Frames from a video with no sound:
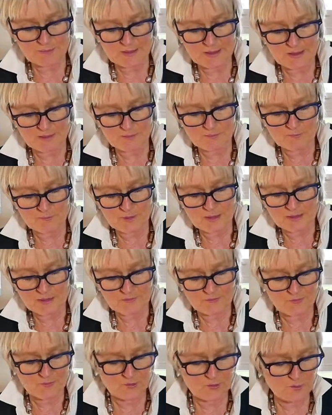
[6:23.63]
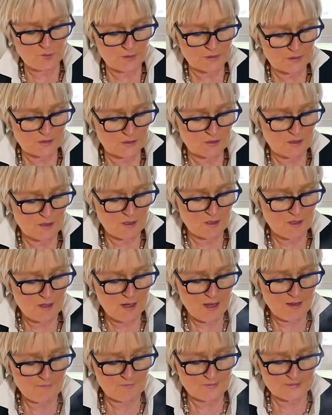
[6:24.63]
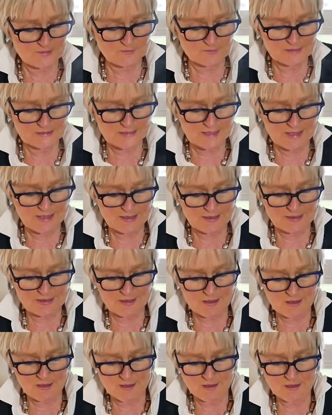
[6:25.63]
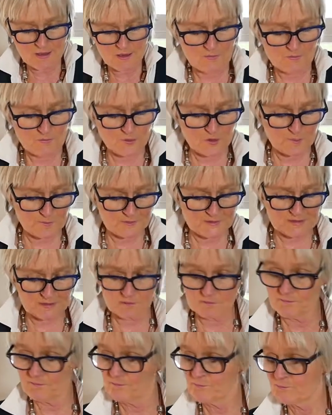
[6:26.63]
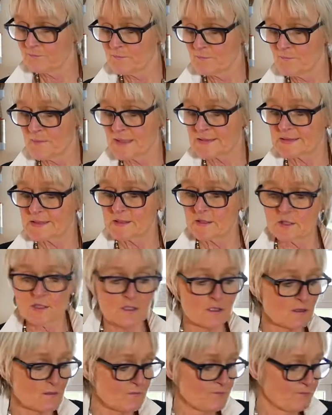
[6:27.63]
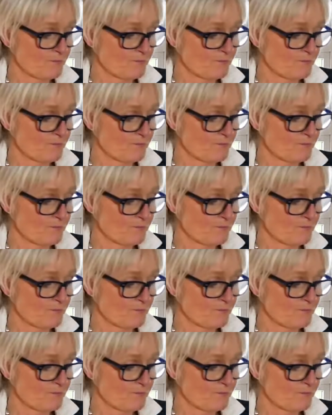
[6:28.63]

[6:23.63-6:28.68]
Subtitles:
bit of milk through it, ever so slightly. Whoops, messy girl.